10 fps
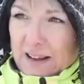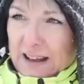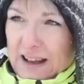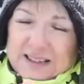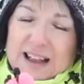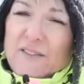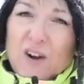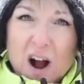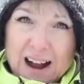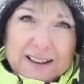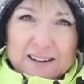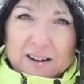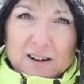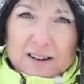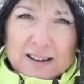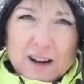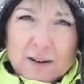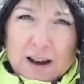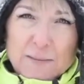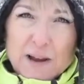It's never ideal, you know what
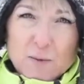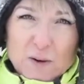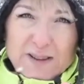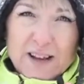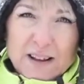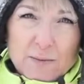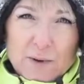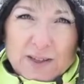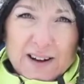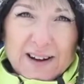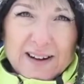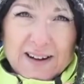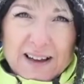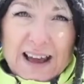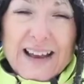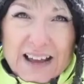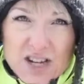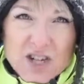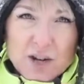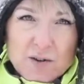I mean? We're dealing with an
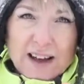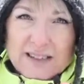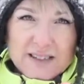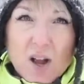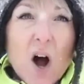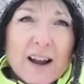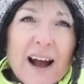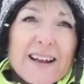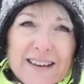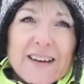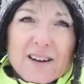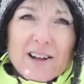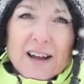issue that's not ideal.